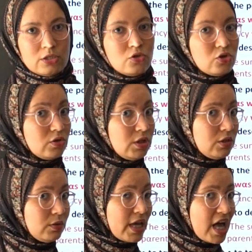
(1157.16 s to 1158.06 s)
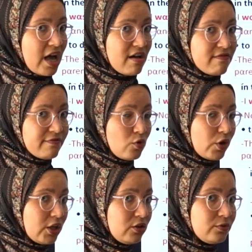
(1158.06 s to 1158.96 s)
So here we have,
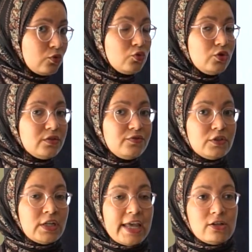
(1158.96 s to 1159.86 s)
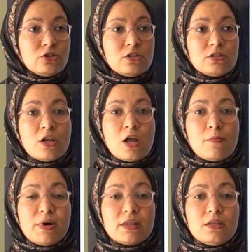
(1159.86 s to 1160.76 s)
okay, the two different actions,
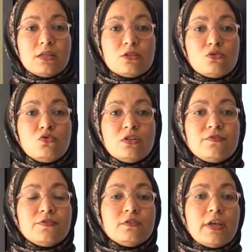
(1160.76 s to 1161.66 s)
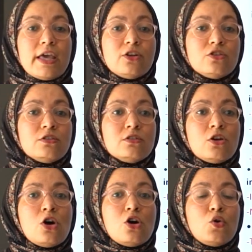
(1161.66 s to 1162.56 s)
but these two different actions,
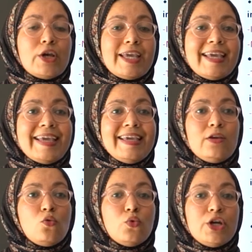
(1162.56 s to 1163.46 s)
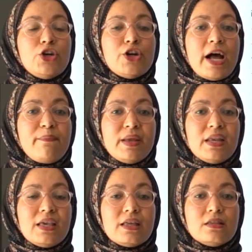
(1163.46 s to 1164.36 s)
okay, were
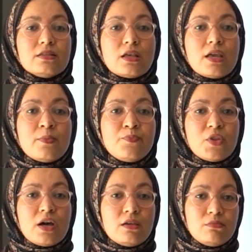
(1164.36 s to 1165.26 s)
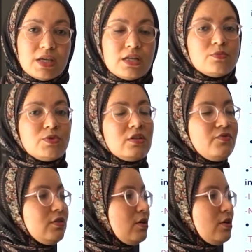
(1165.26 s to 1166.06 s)
happening at the same time in a specific